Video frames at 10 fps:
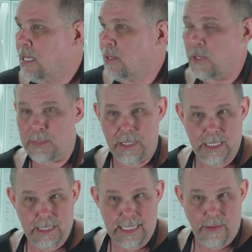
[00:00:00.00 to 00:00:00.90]
The
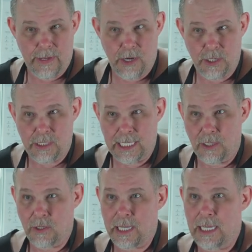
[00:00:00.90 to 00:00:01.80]
recipe's down there. You can take a
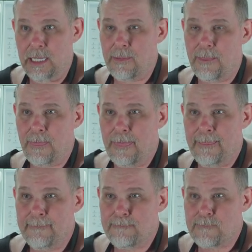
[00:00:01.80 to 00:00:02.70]
look at.
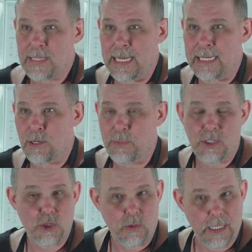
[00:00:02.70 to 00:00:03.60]
And I hope you
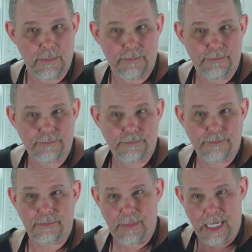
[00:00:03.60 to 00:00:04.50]
enjoy it.
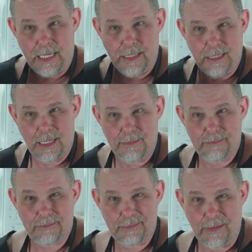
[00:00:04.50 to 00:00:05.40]
And have
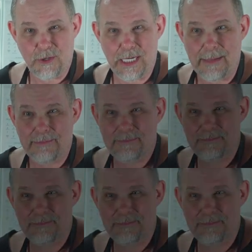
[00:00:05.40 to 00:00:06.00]
a good day.